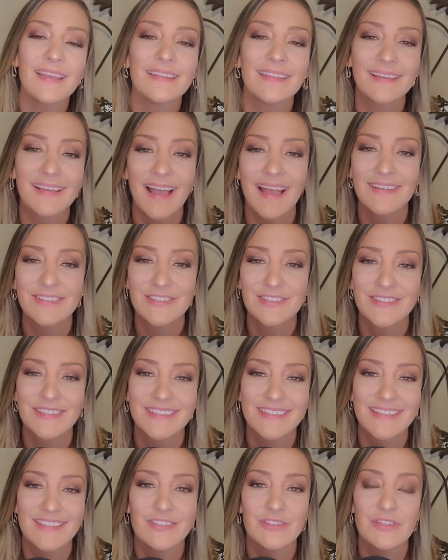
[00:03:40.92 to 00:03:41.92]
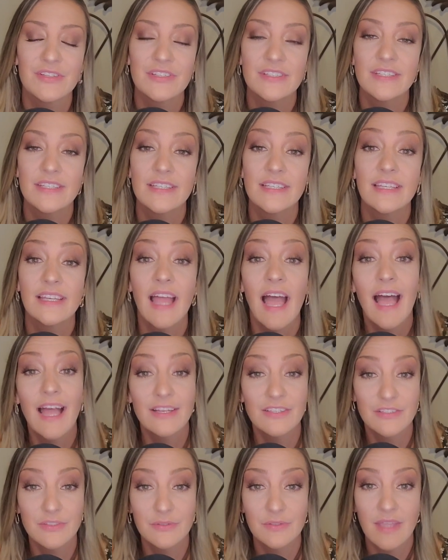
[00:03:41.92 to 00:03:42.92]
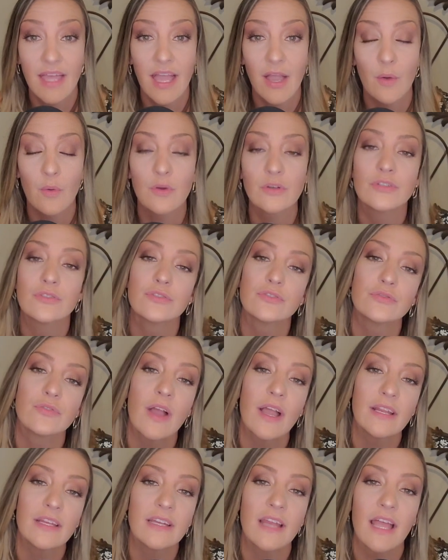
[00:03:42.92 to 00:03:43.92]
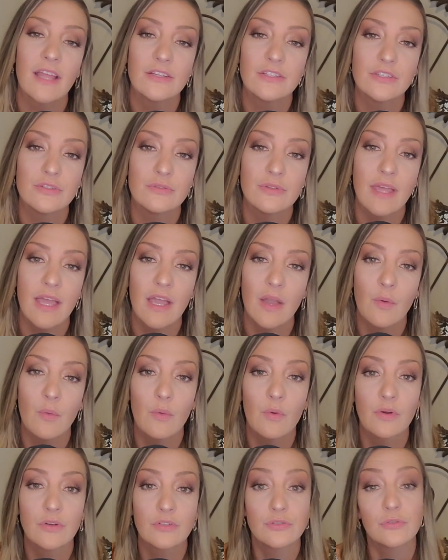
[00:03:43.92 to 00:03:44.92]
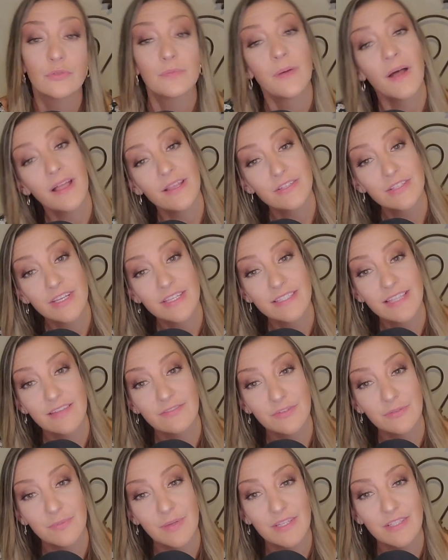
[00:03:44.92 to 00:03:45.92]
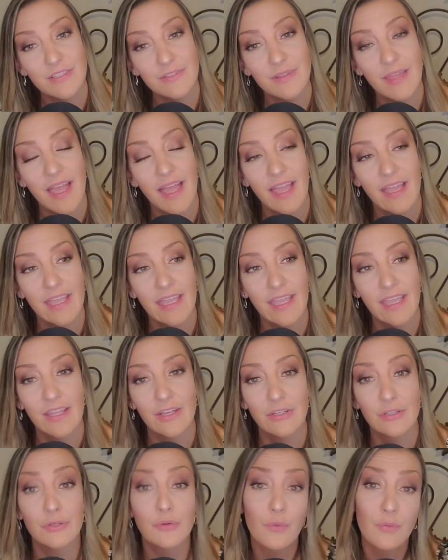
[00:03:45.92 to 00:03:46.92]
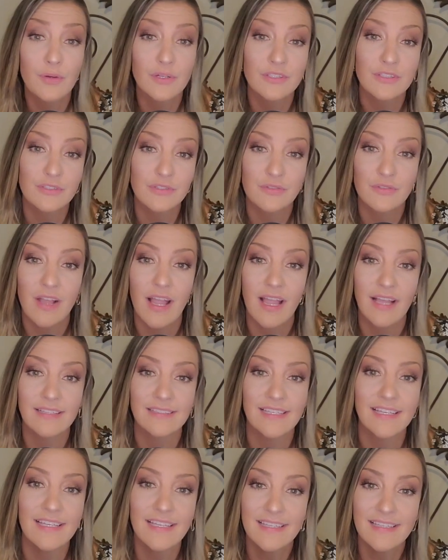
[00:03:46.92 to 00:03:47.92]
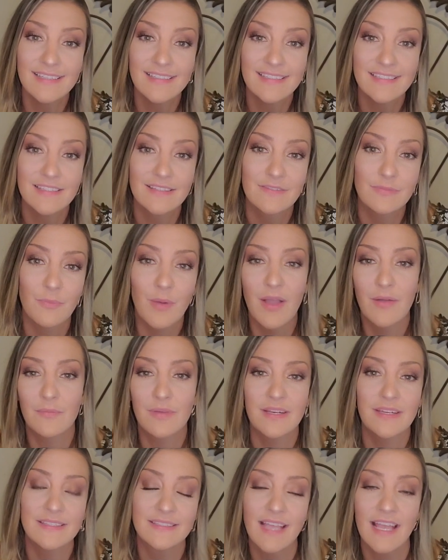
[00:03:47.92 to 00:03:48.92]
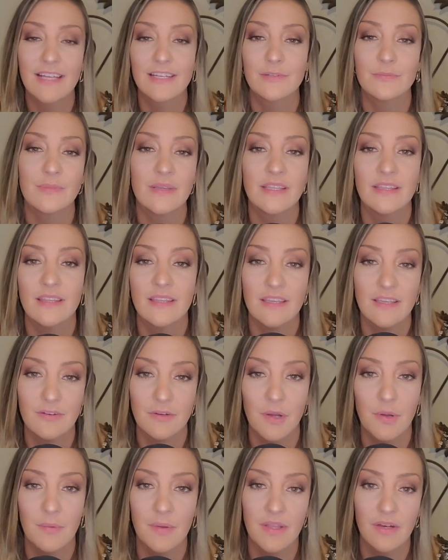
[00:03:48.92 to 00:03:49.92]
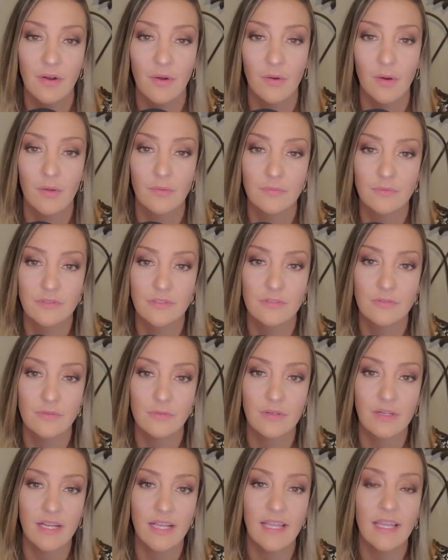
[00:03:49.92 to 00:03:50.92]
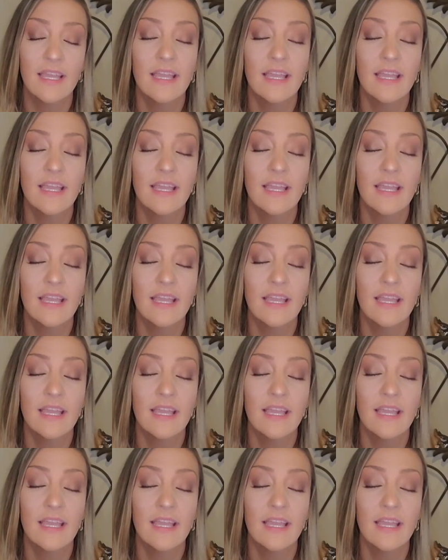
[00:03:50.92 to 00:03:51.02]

the conscious decision to not do that, or to try to not do that, or to apologize after we do that and course correct is when we decide to be the hero in our own story.